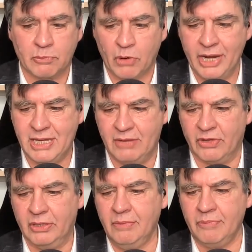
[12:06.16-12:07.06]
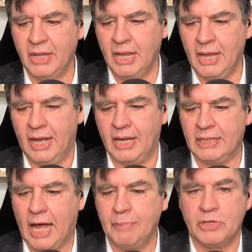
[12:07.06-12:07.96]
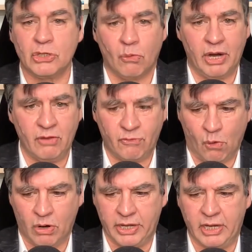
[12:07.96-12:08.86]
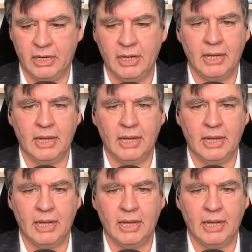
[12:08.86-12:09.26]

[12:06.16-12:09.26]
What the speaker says: break even up to 2040